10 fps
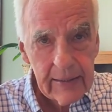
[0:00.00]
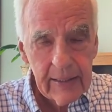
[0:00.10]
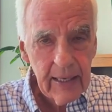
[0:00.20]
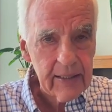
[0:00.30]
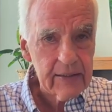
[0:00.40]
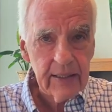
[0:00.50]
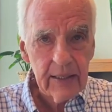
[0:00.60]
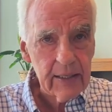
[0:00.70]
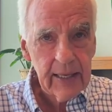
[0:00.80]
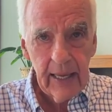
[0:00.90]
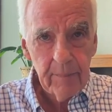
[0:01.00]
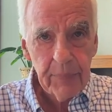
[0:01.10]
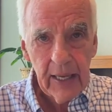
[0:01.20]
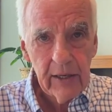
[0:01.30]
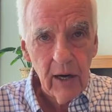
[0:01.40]
kick the
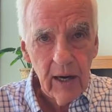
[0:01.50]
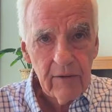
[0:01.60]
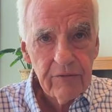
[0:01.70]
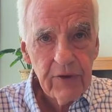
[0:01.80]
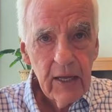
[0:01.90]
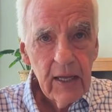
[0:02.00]
campaign off.